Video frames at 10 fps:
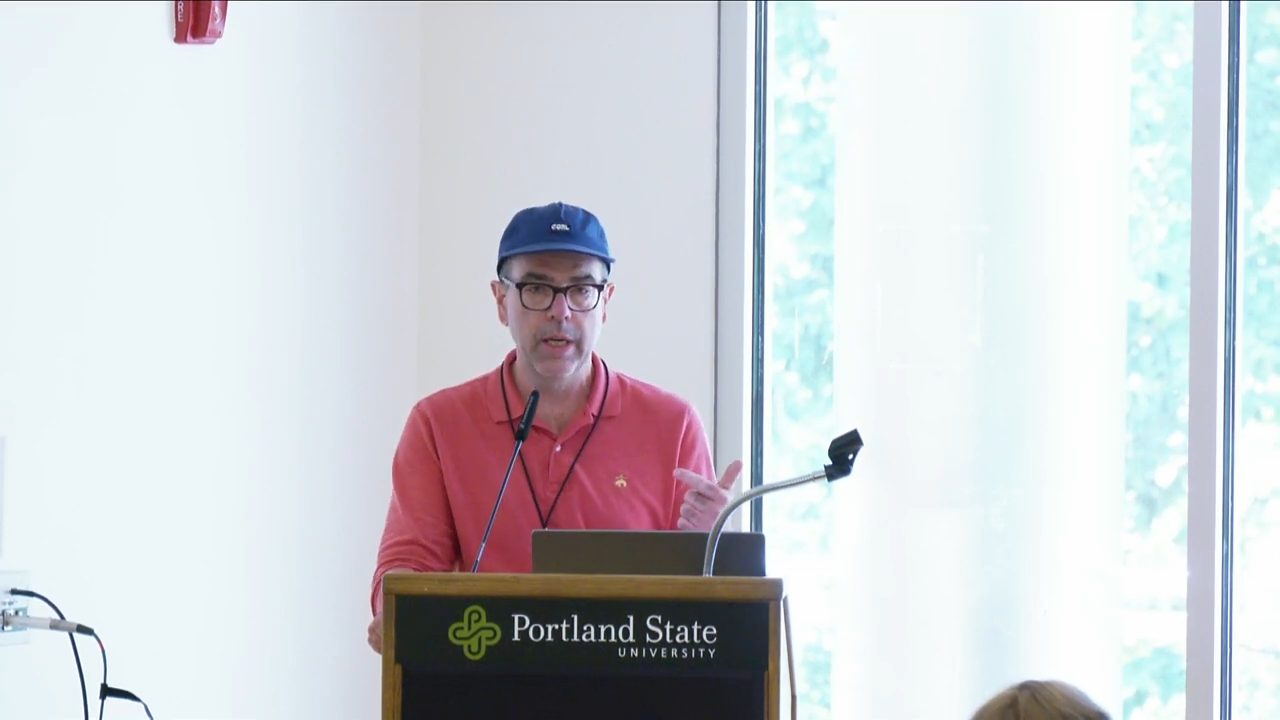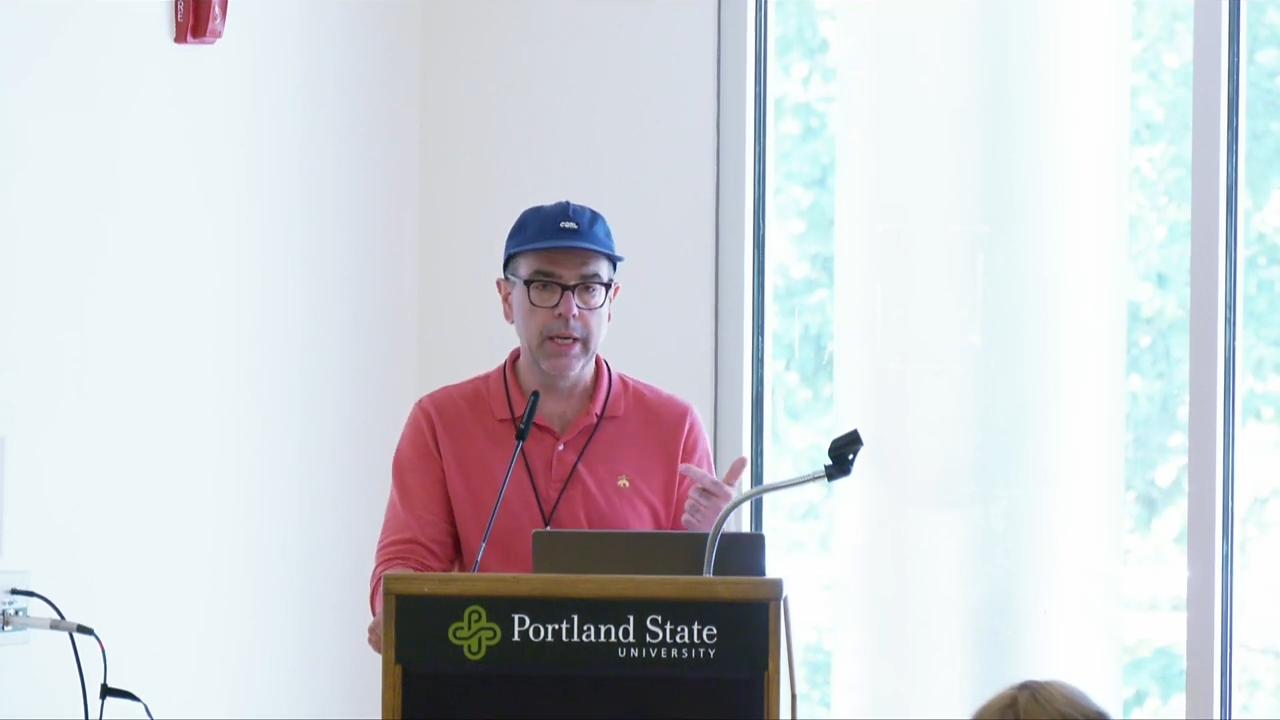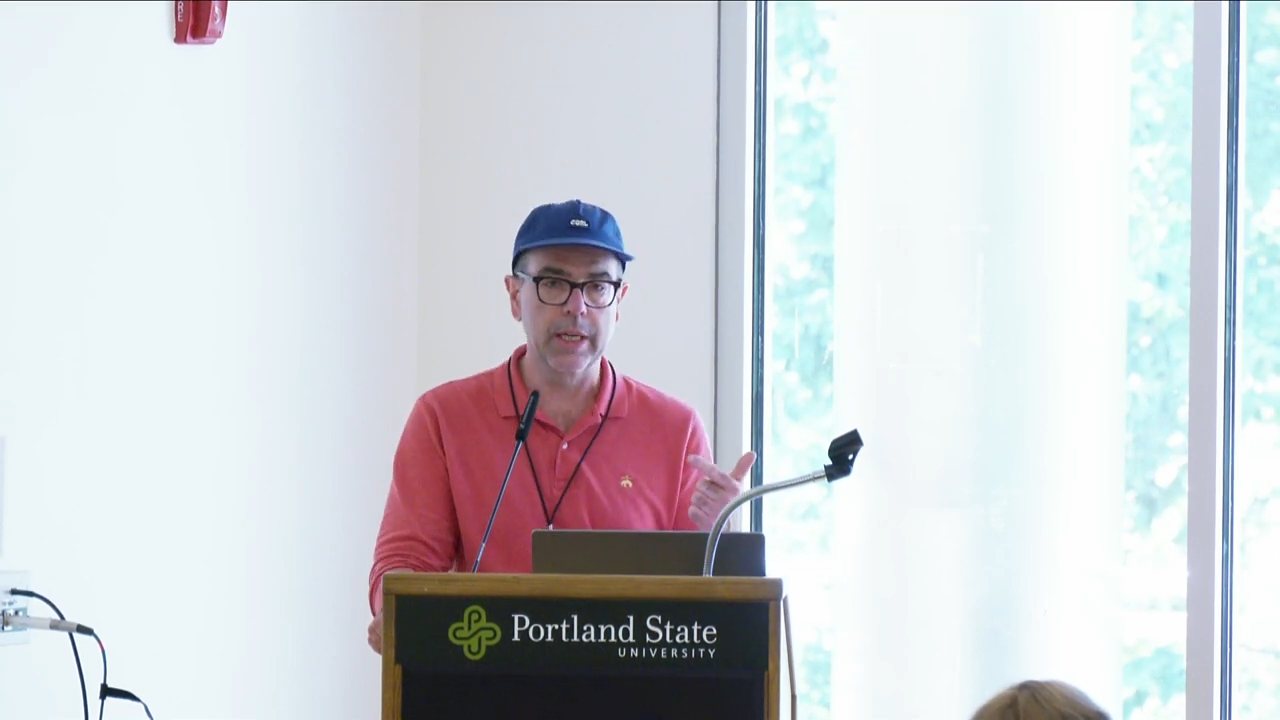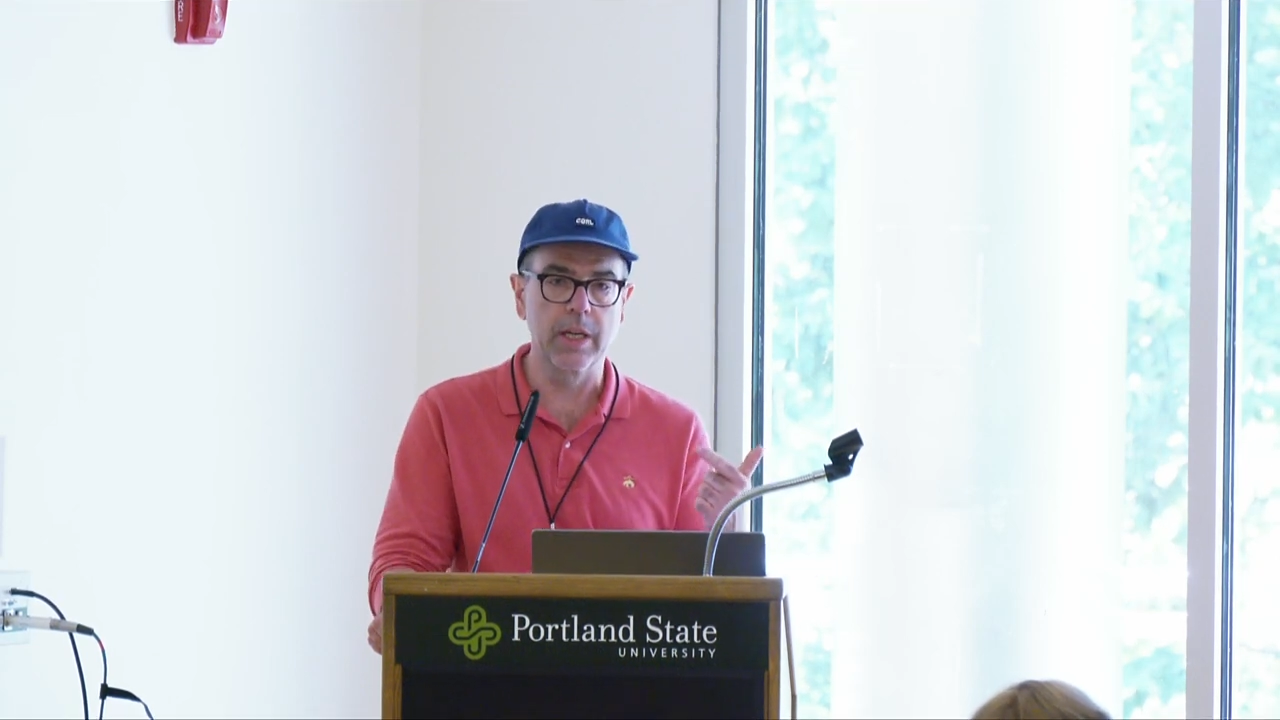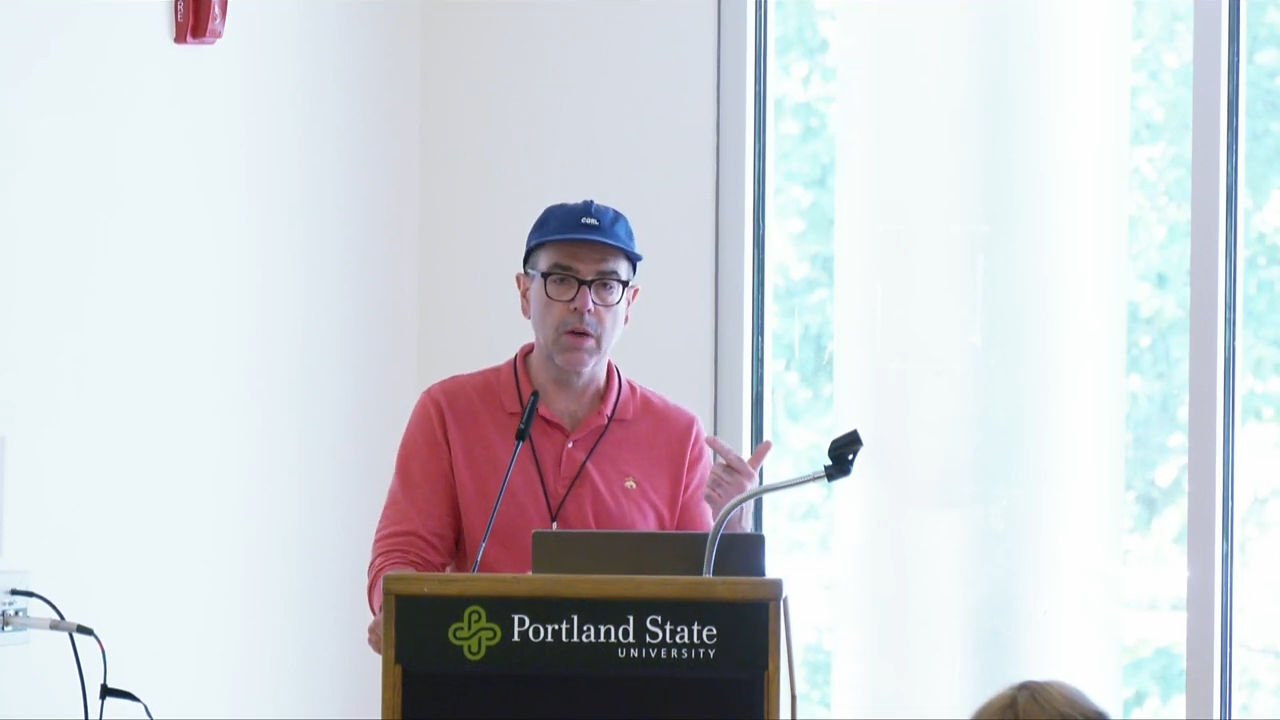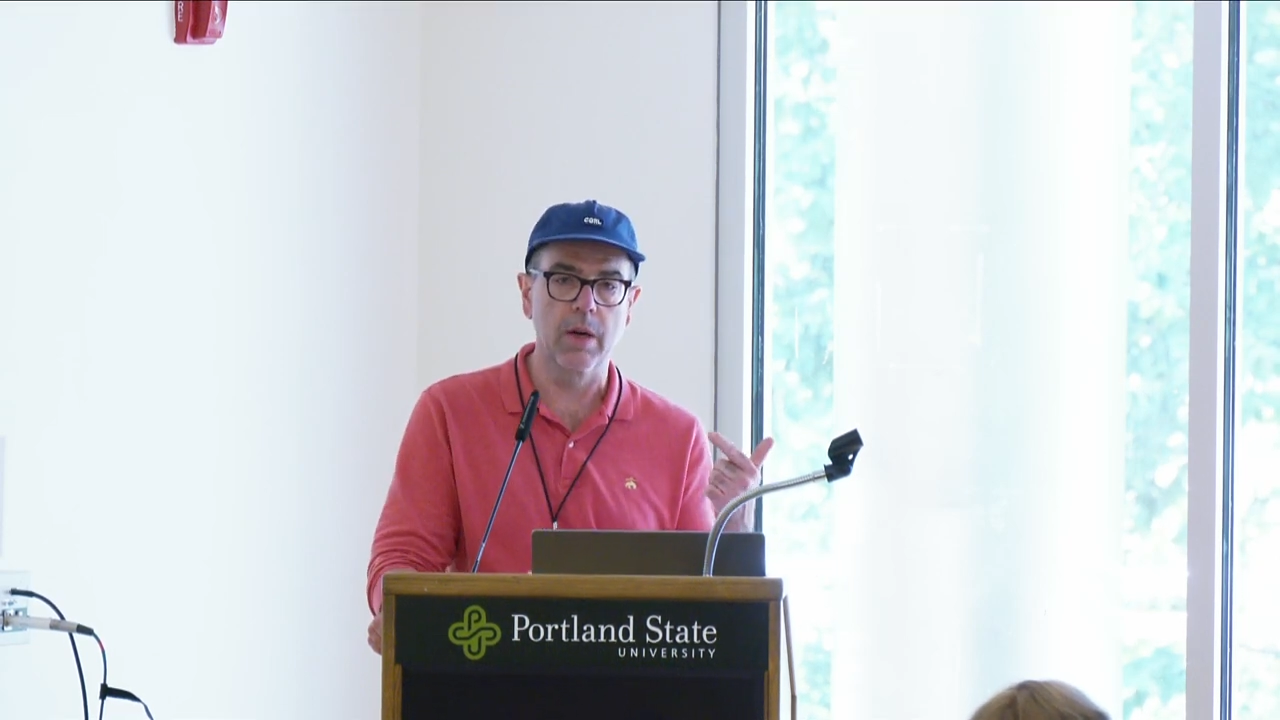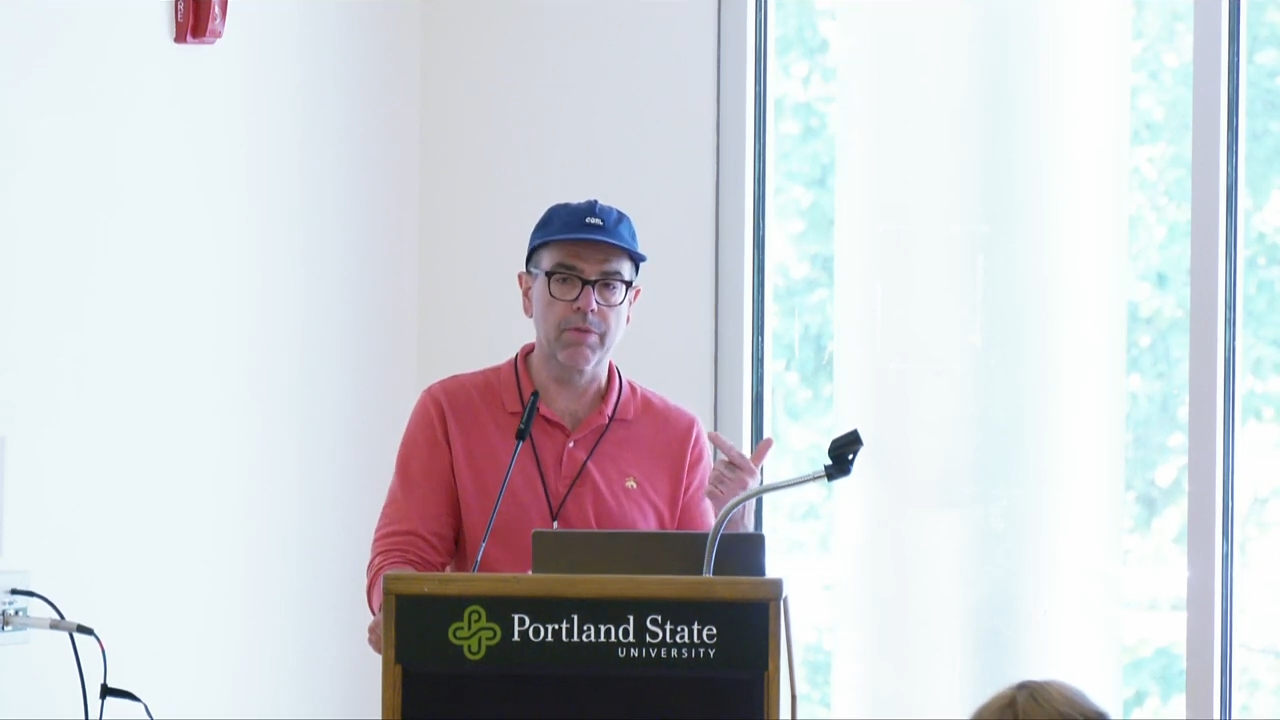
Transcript: it can go on